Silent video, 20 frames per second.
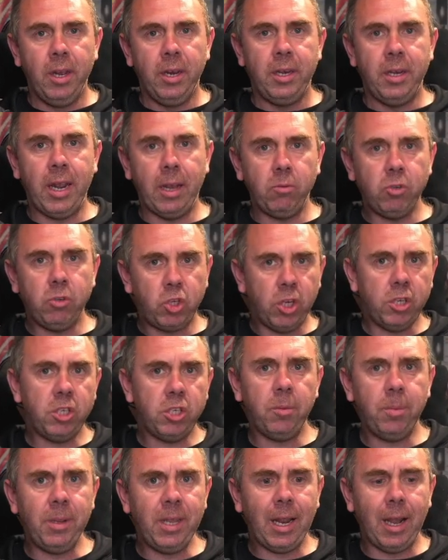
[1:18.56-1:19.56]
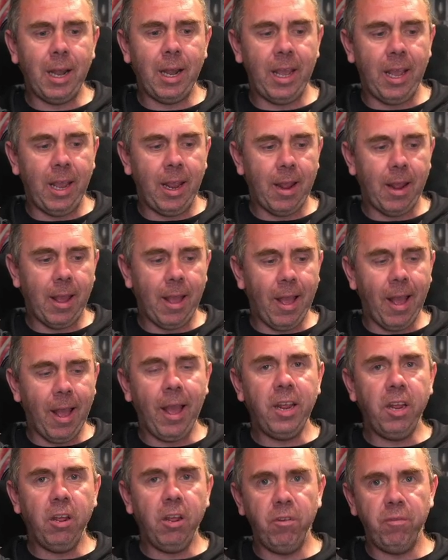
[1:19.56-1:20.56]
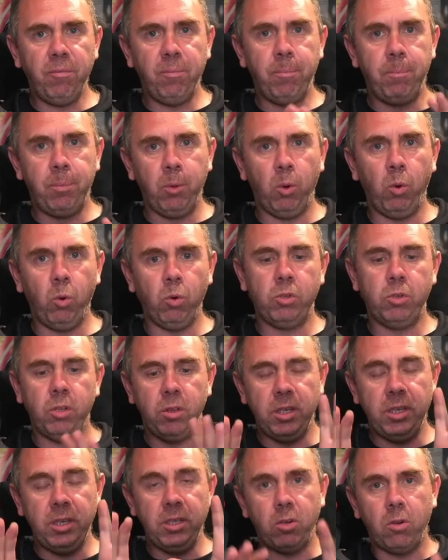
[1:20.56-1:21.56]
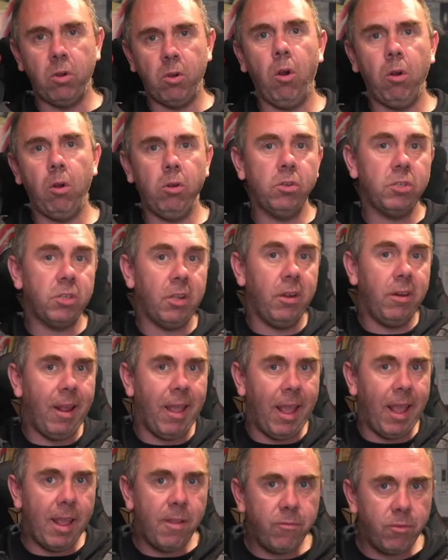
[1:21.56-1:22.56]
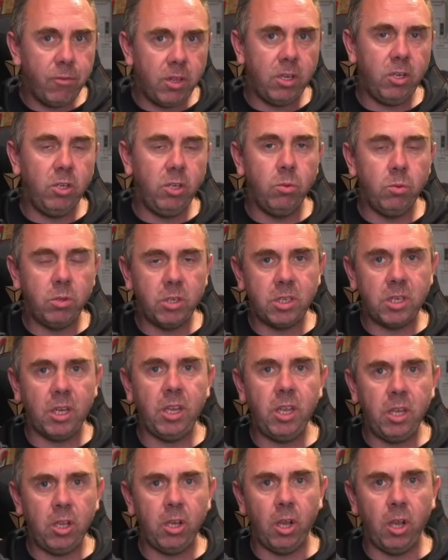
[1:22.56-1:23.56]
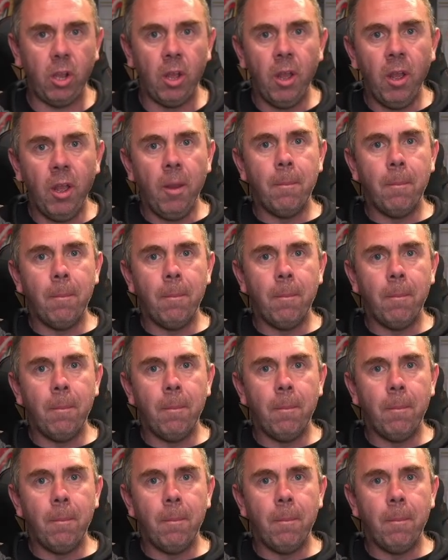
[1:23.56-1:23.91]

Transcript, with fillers: Now, just to be clear, I have bought these goggles and everything you see here.